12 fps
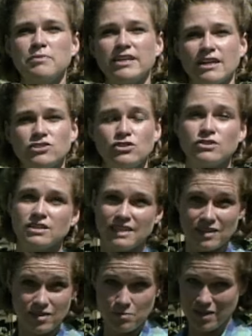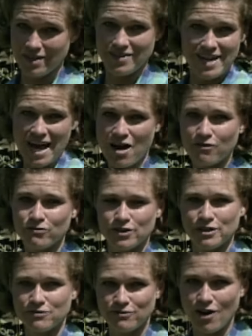because you can get them in now for
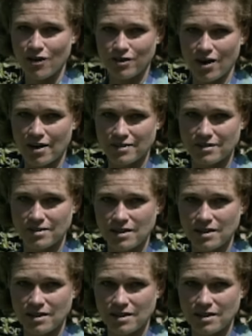your fall garden.